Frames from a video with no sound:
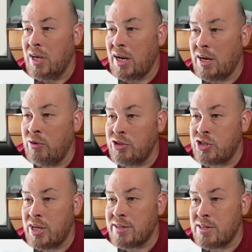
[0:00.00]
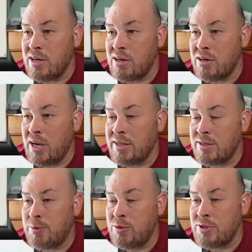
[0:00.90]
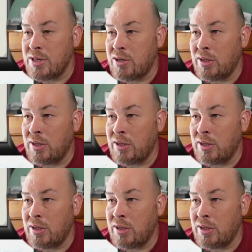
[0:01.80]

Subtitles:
I know the chat's there. I suppose I could.